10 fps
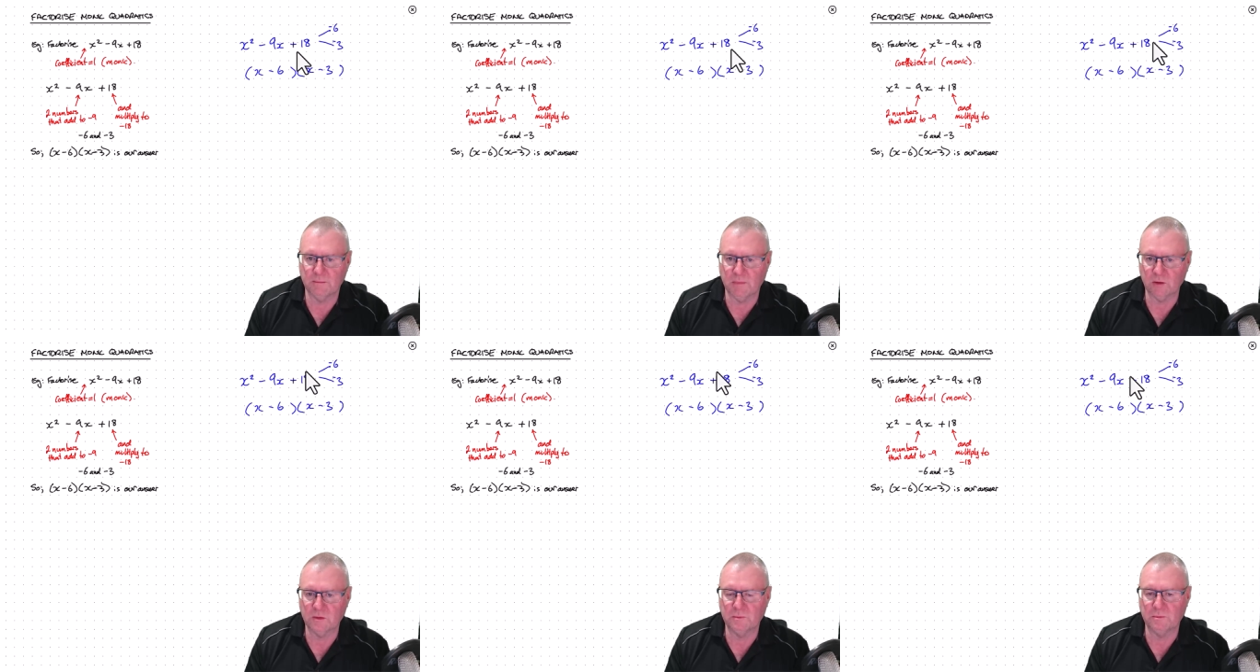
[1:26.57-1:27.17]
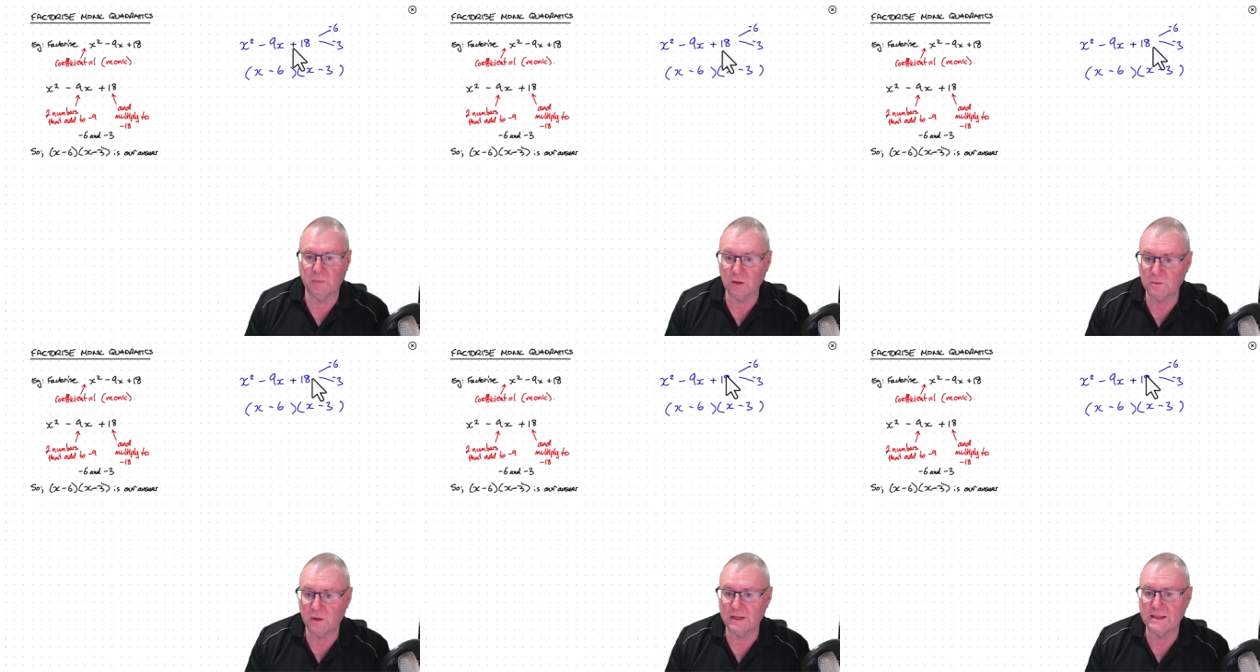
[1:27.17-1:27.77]

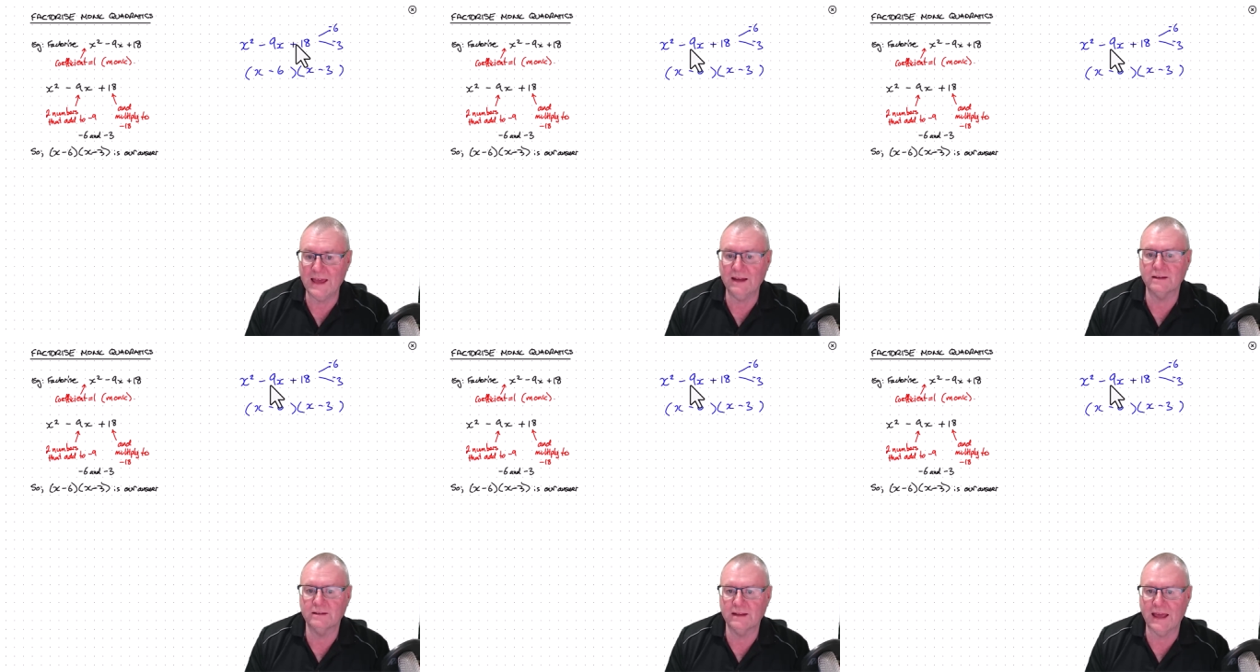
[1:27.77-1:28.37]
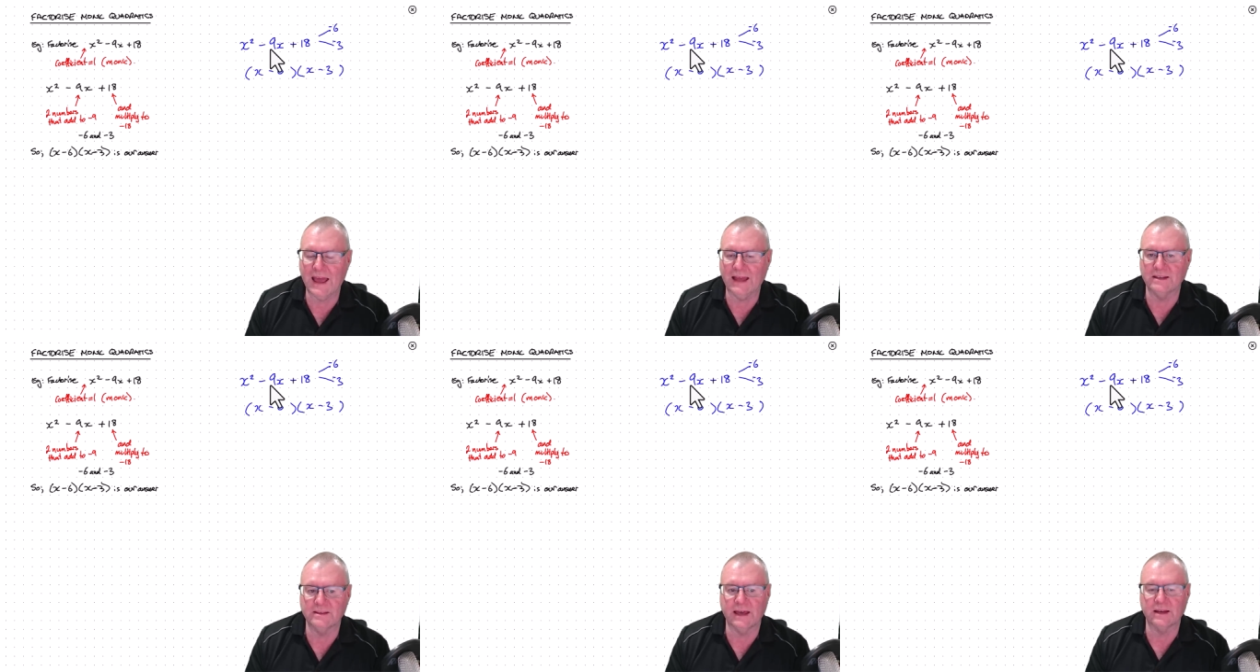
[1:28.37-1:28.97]
multiply to that, add
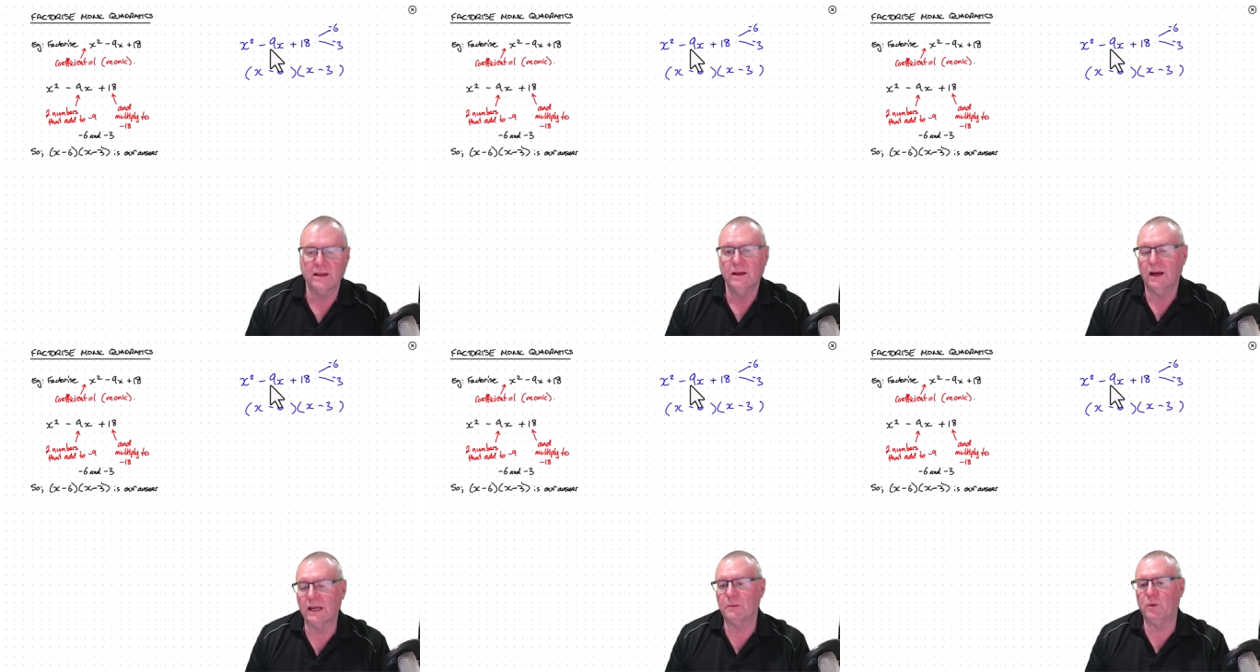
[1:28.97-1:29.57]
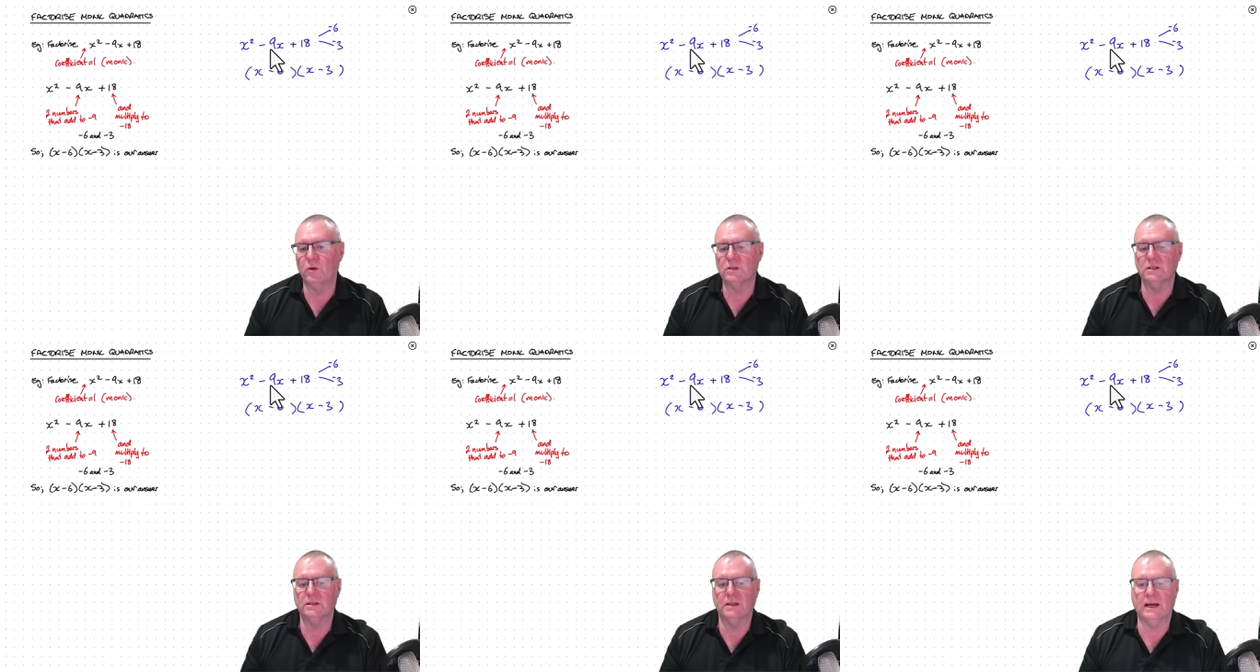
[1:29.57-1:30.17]
to that. I'm going to pause it,